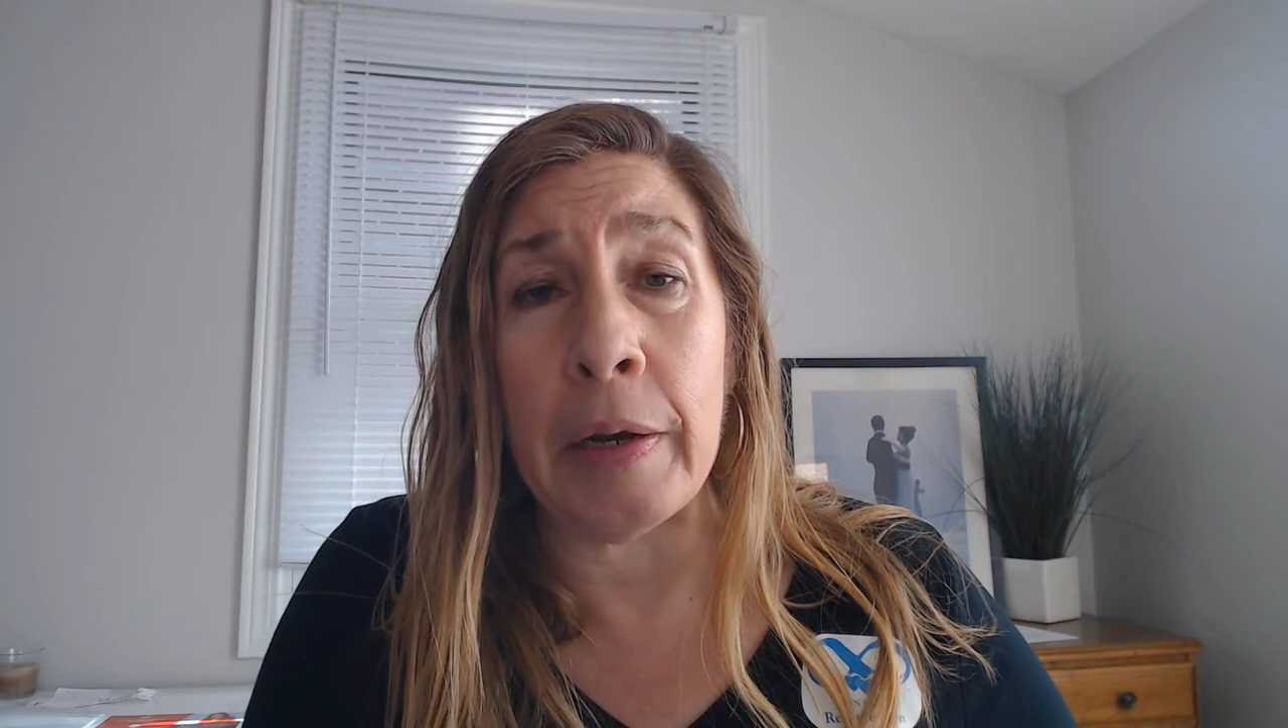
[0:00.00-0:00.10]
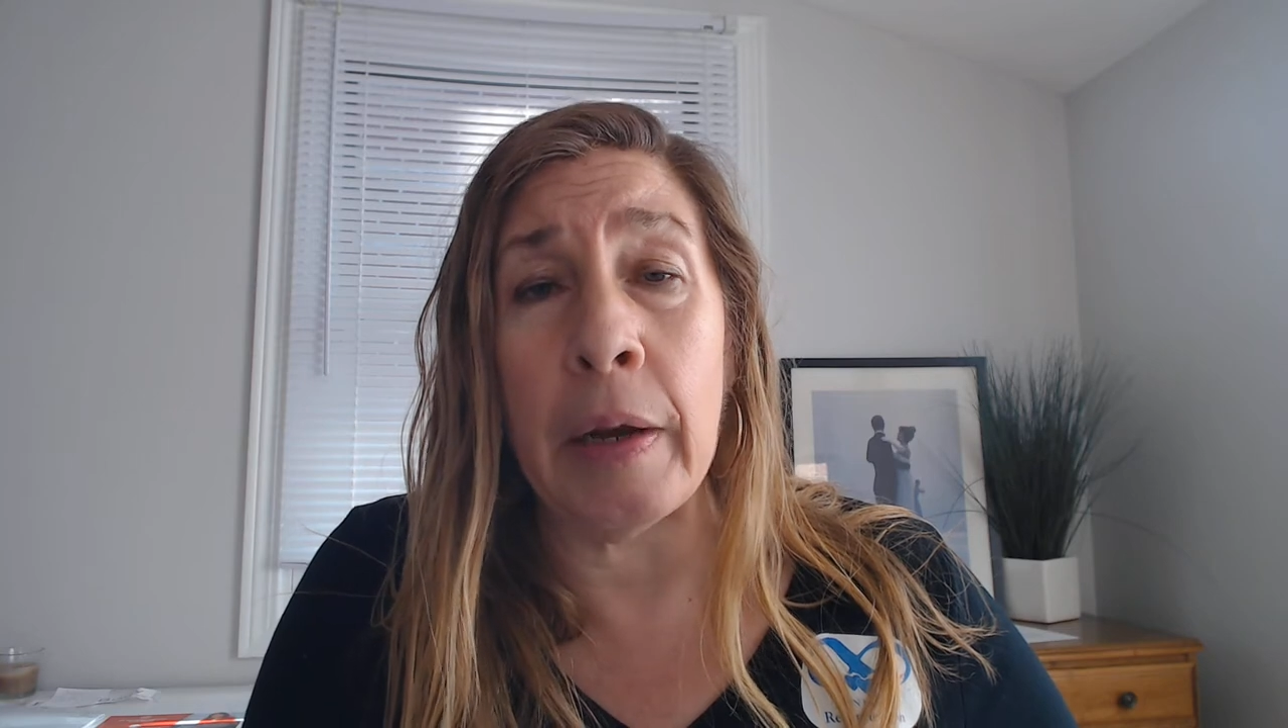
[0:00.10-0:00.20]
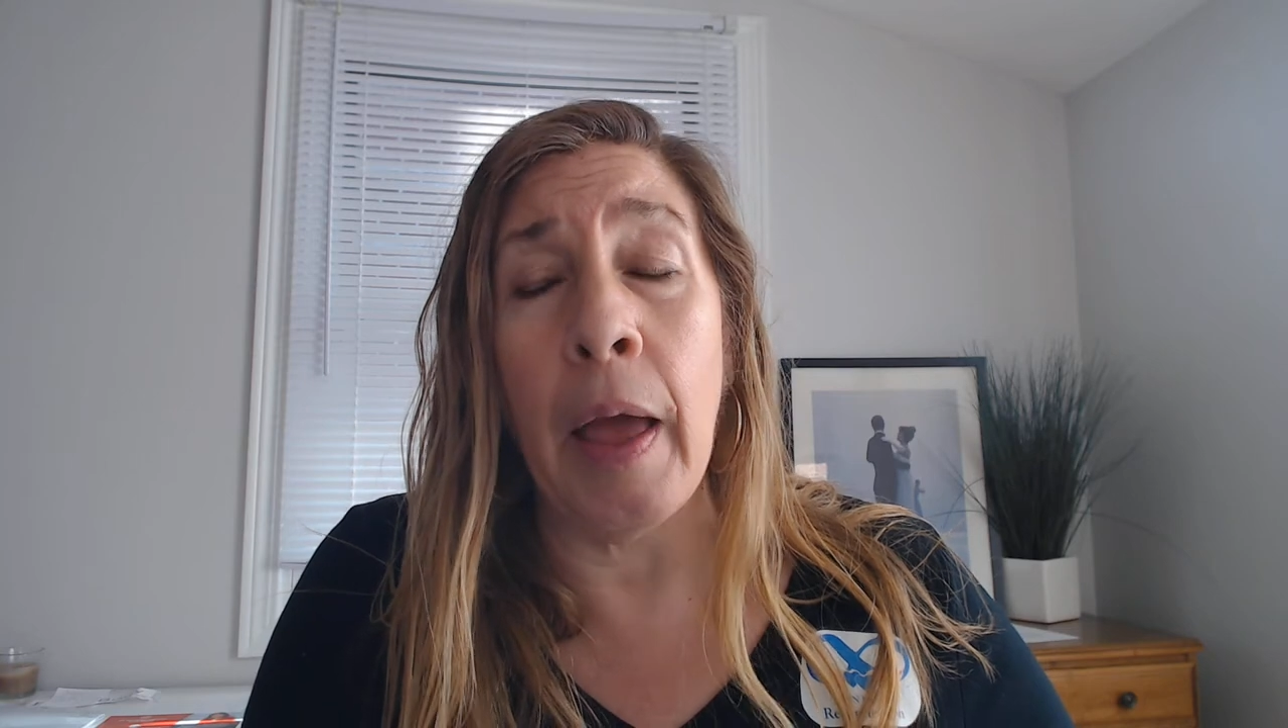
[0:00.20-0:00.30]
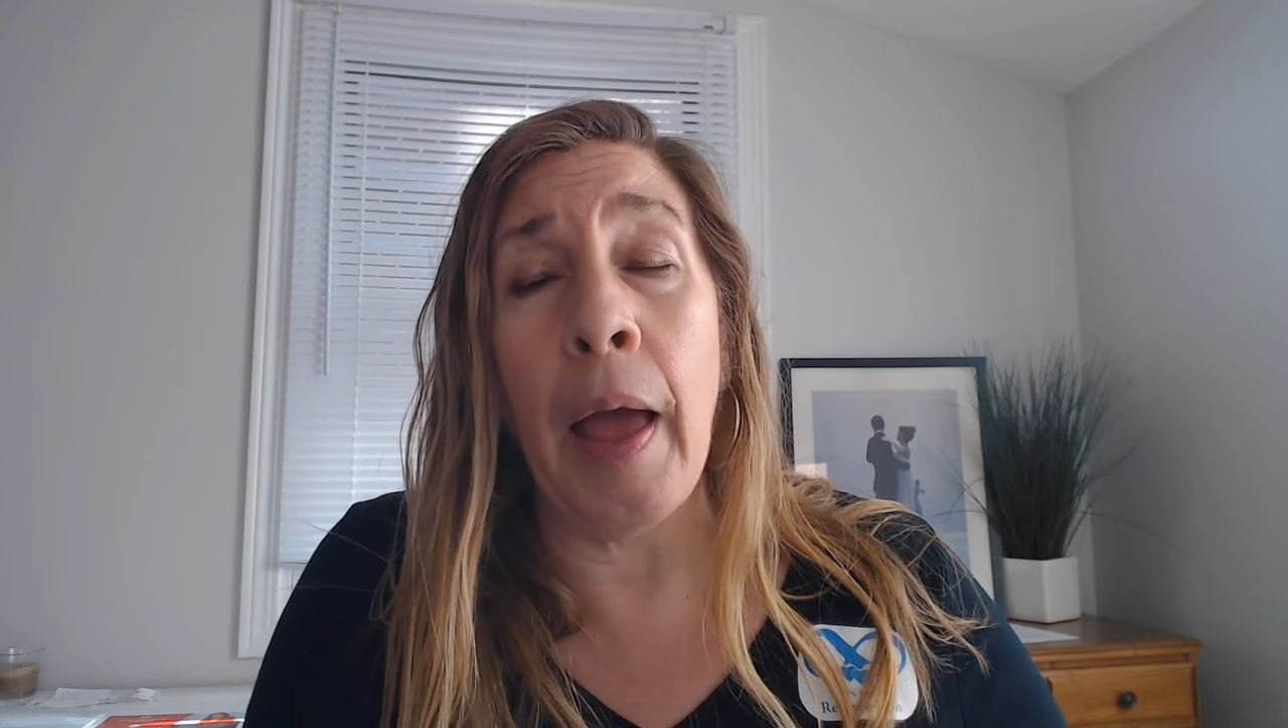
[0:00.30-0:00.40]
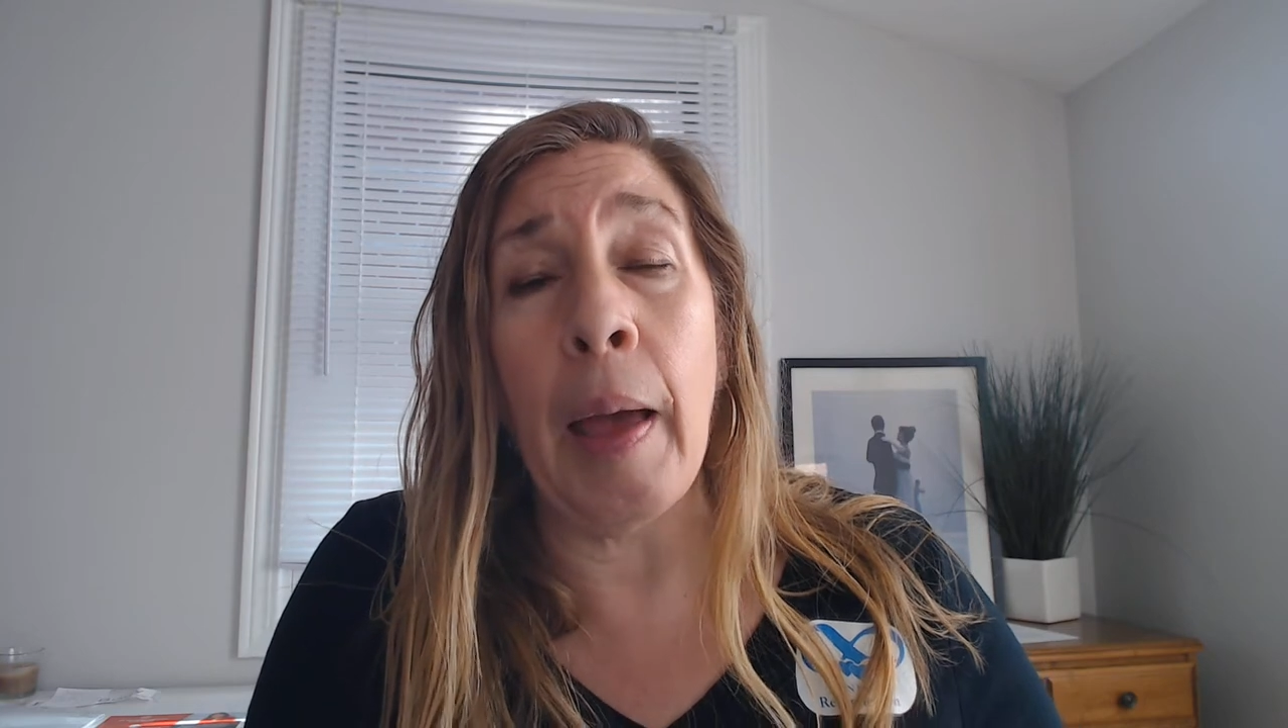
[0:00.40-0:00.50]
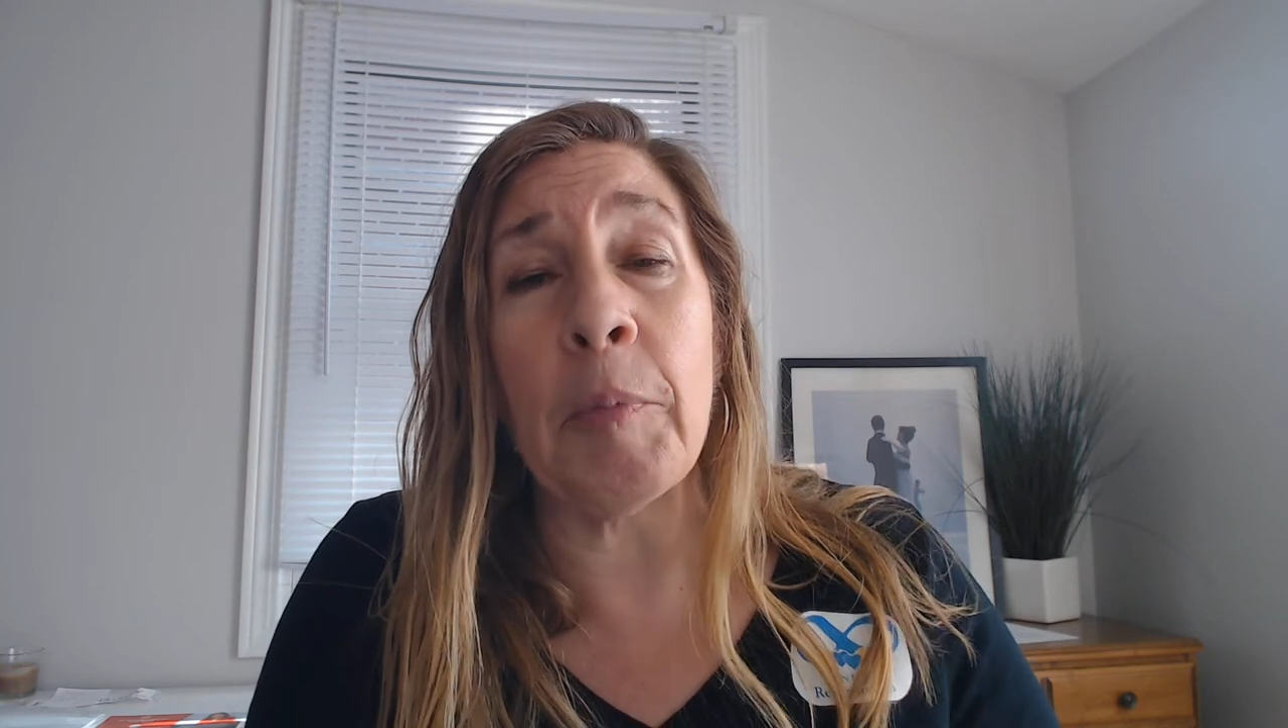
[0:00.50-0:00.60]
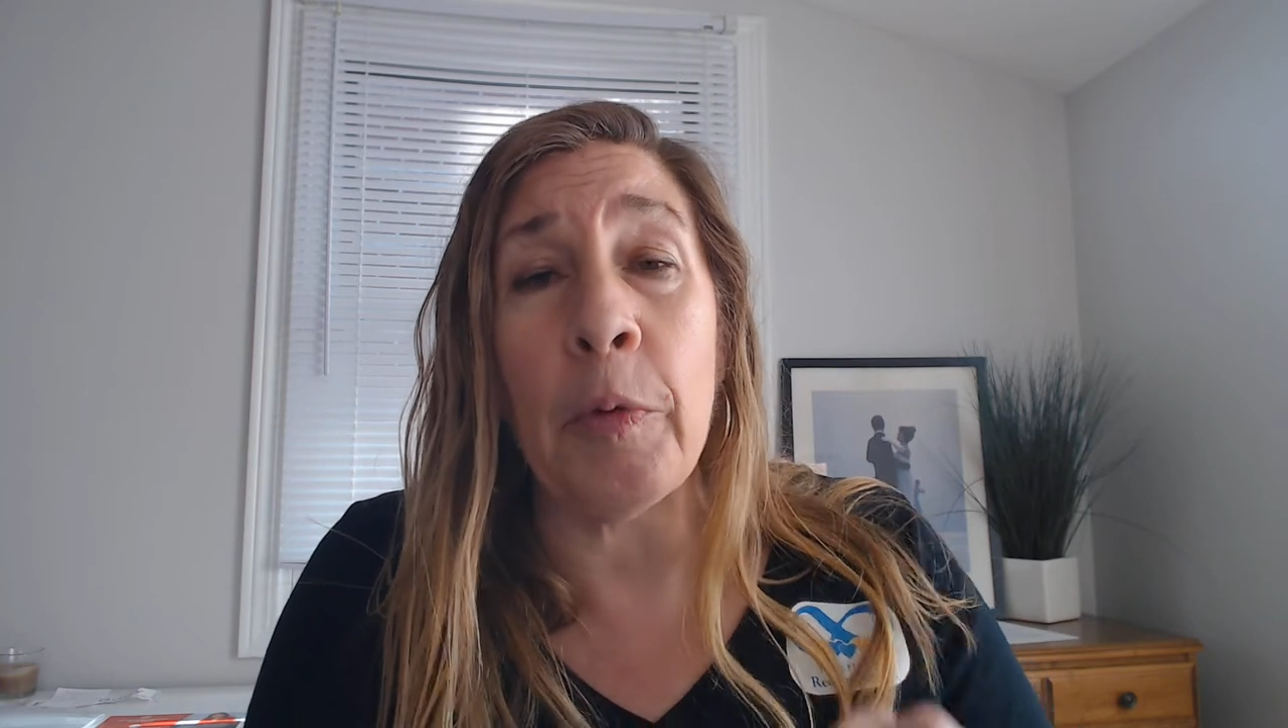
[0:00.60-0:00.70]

I'm going